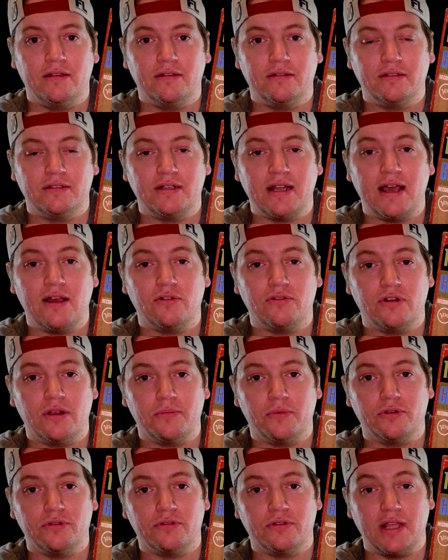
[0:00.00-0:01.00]
style
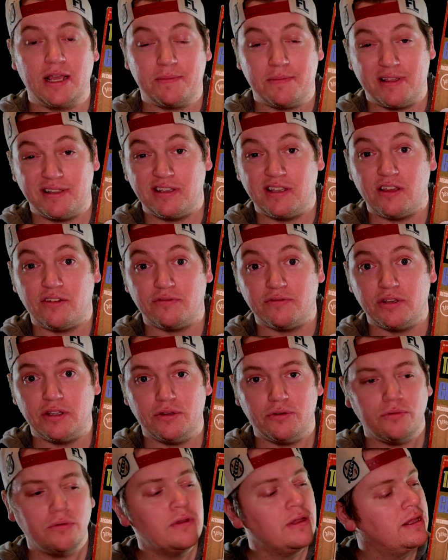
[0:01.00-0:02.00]
drummers like myself
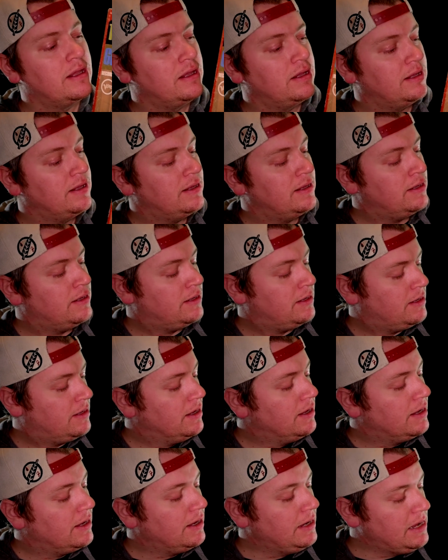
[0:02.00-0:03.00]
do.
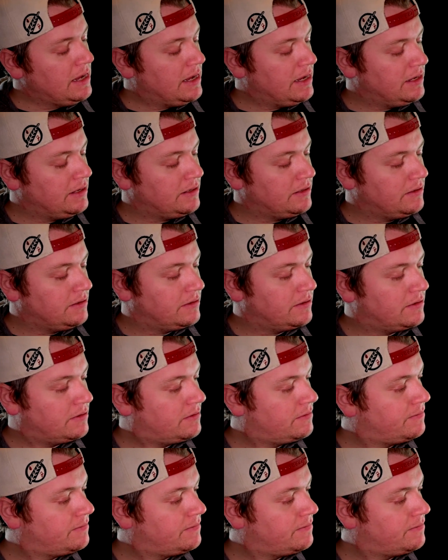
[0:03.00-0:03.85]
And